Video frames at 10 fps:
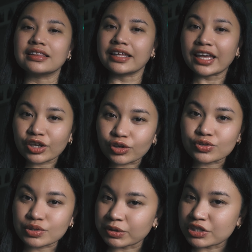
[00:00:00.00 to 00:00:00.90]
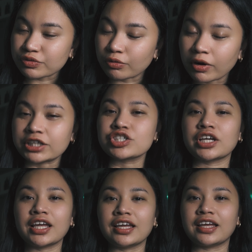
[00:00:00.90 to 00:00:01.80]
Thank you so much for
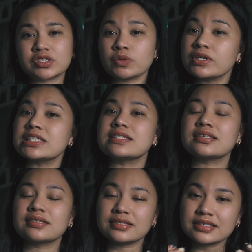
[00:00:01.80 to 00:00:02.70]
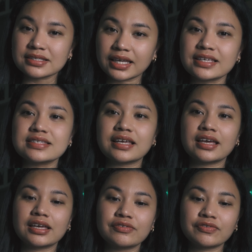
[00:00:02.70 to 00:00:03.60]
watching. As always, stay
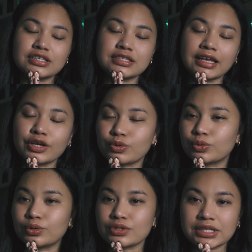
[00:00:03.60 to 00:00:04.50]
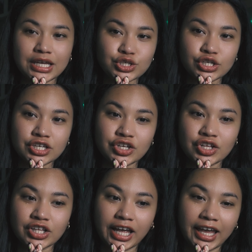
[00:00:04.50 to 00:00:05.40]
safe, stay cool, stay
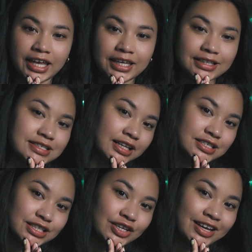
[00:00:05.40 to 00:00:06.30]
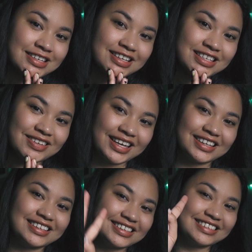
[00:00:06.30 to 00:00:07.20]
chill, and I'll see you guys next week.
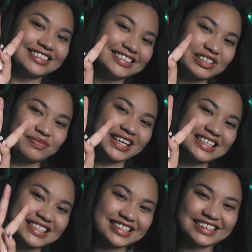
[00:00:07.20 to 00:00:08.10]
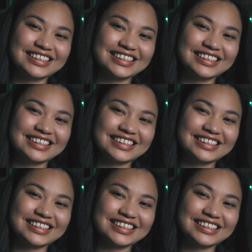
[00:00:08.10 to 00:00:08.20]
Peace.